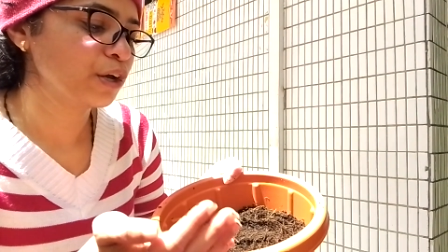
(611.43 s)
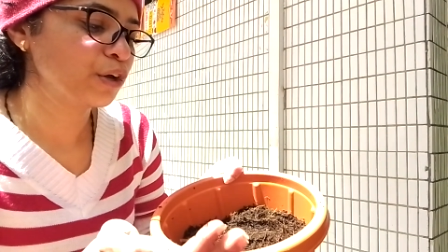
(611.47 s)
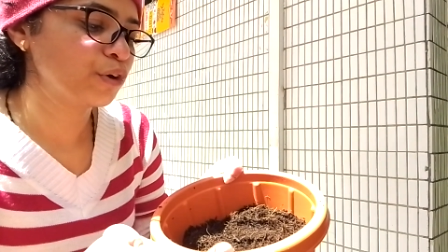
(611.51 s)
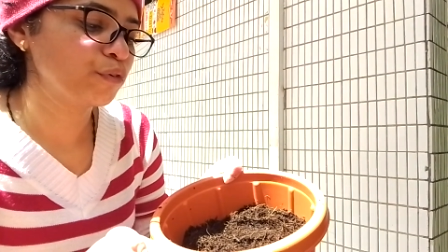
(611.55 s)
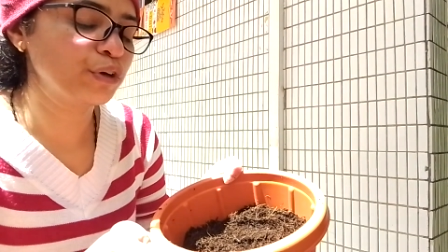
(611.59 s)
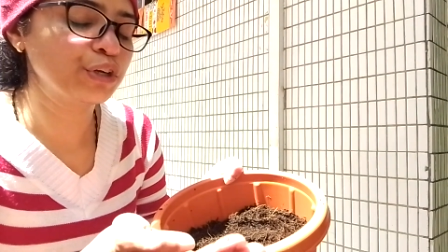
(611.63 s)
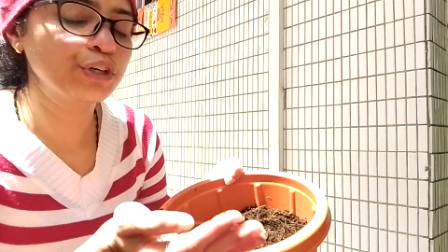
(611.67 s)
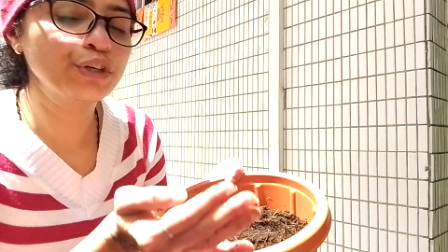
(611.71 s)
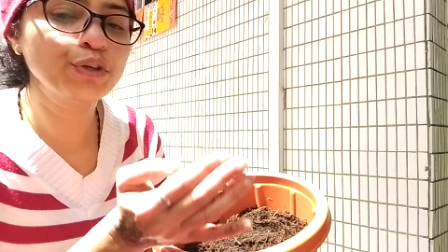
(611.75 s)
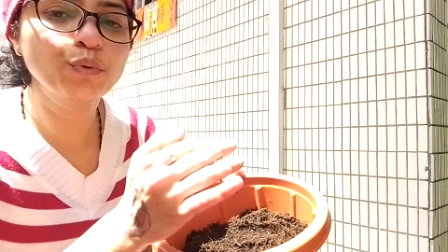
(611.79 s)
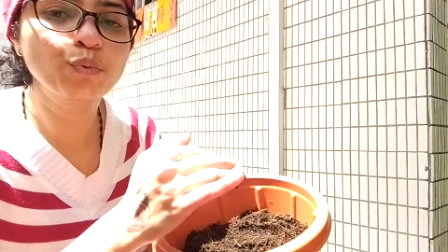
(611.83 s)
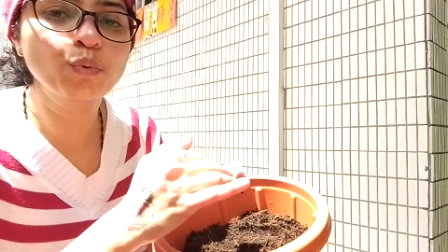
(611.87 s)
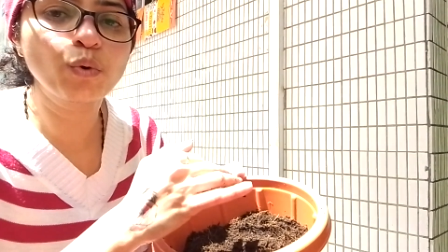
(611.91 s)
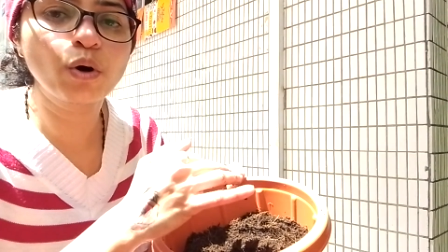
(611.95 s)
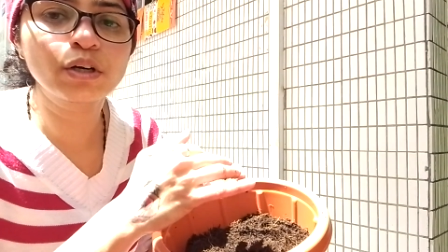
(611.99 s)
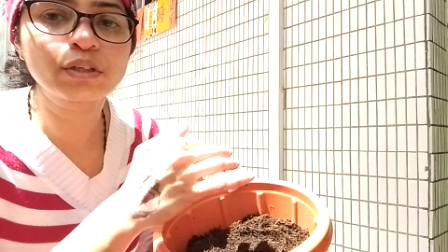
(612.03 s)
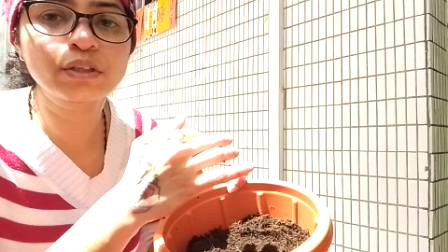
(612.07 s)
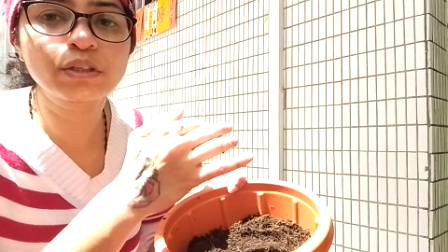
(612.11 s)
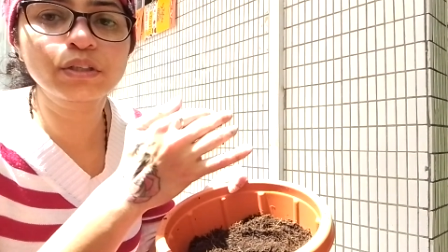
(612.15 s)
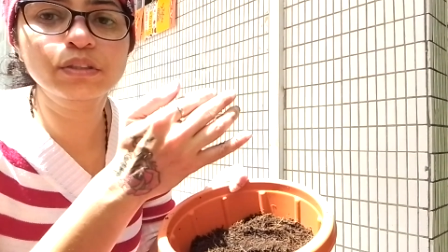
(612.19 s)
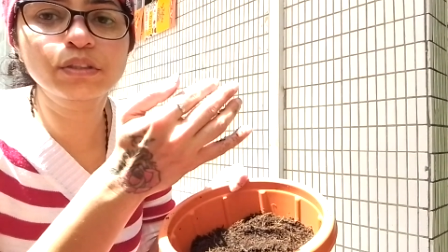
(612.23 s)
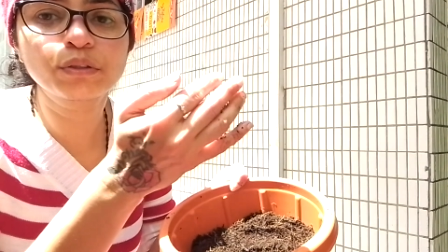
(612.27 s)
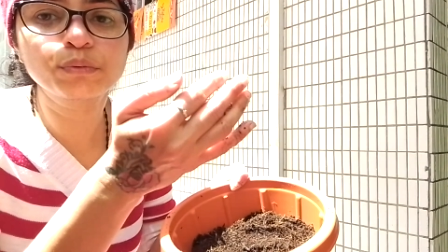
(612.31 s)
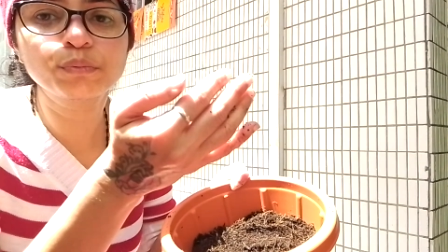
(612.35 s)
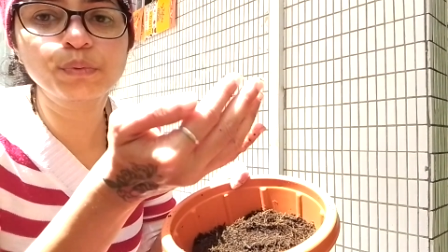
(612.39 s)
when you
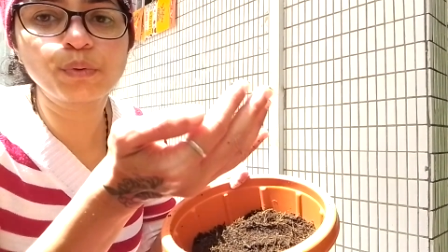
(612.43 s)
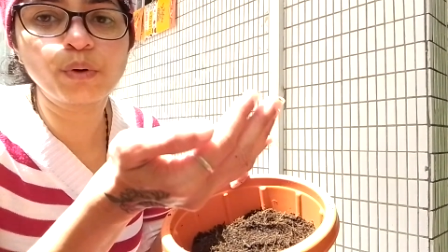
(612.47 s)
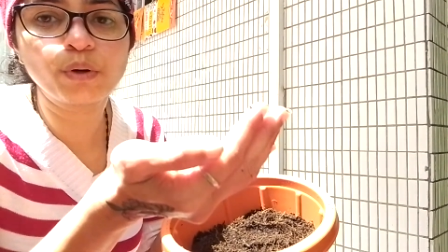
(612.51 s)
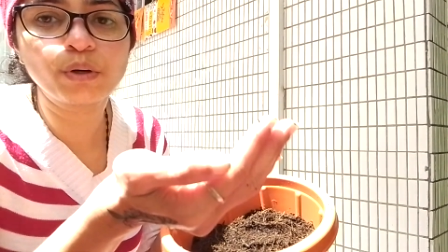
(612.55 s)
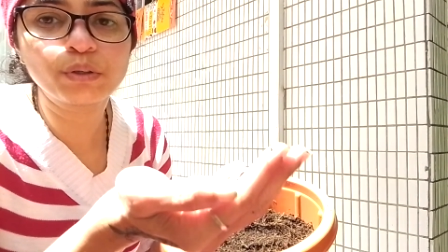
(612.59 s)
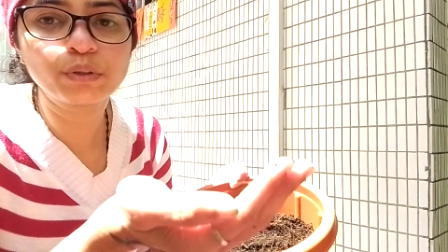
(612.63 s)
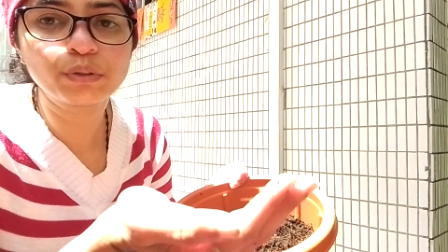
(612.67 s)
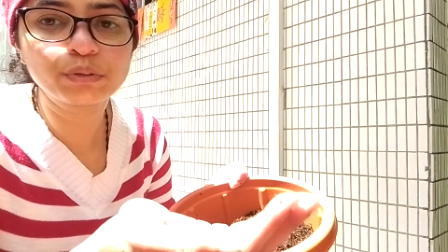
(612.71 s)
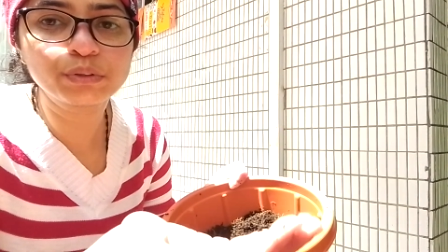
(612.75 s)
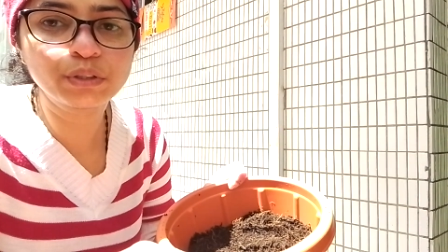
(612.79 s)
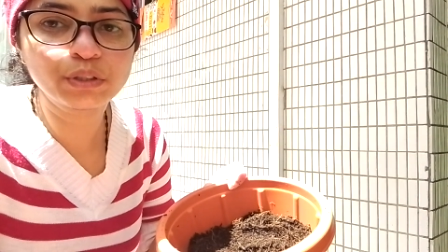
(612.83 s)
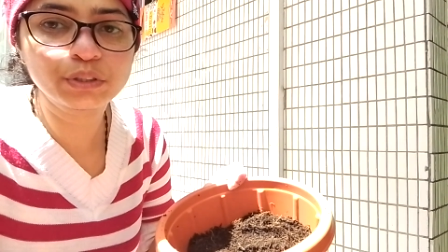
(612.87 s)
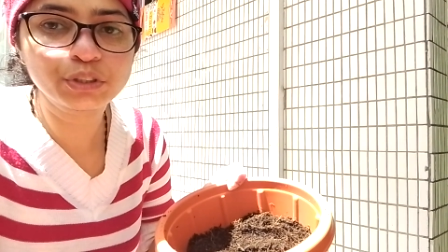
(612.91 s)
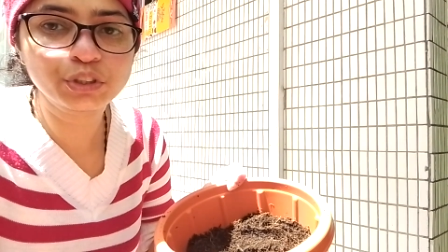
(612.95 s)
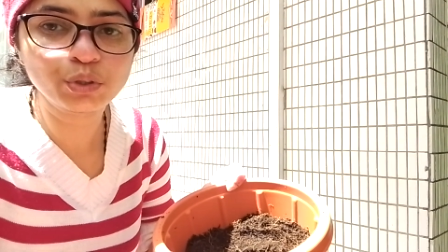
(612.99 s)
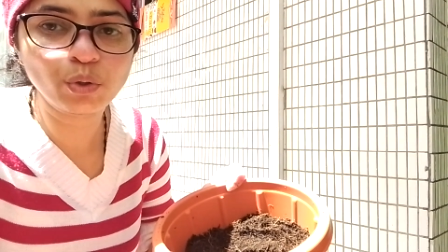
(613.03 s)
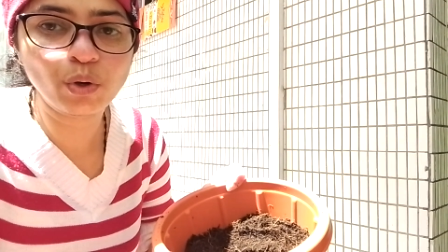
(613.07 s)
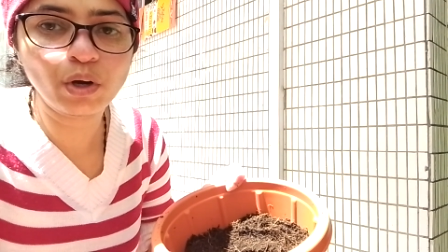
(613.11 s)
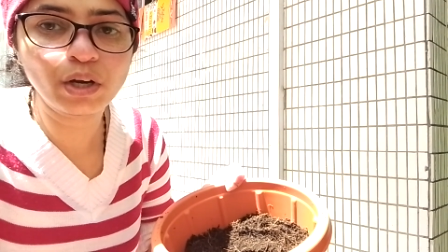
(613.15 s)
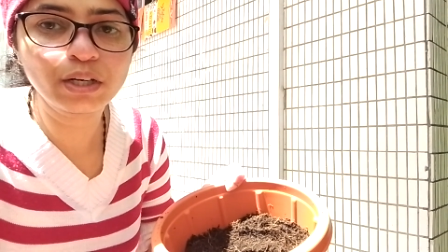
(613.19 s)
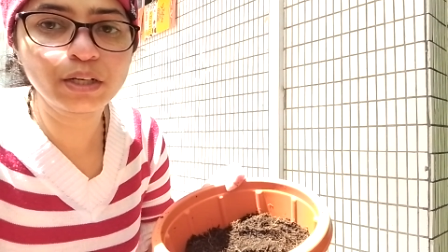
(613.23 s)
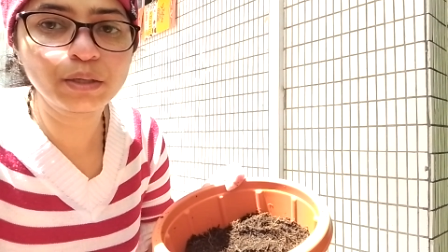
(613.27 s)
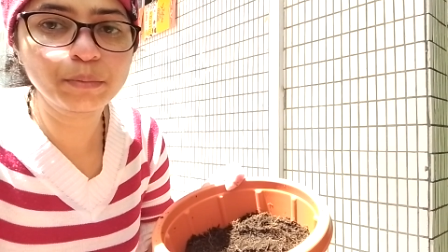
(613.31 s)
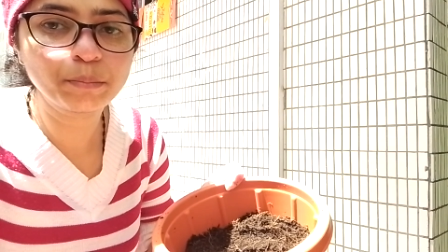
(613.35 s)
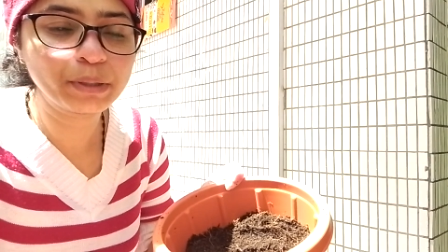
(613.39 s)
water the
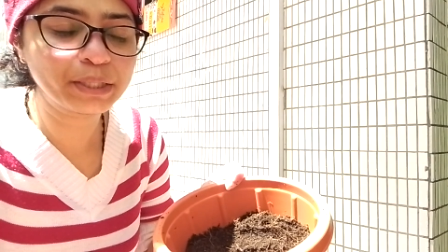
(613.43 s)
soil